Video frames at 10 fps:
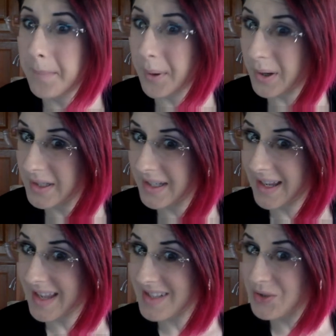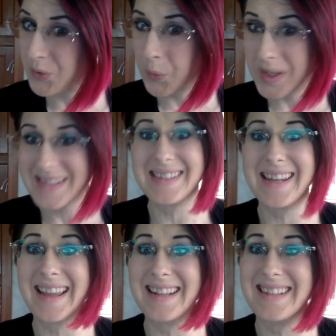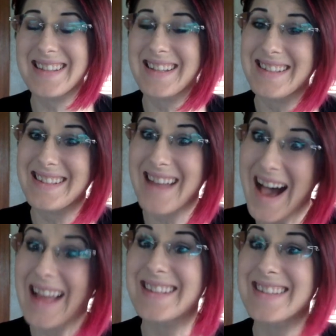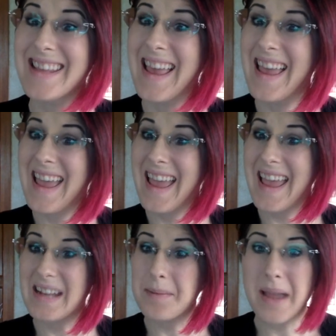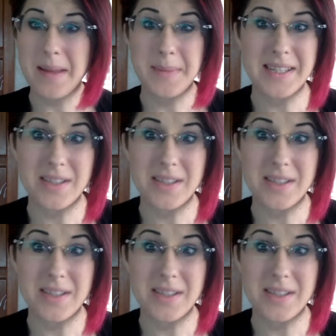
burning and twisting and is in knots, and I may be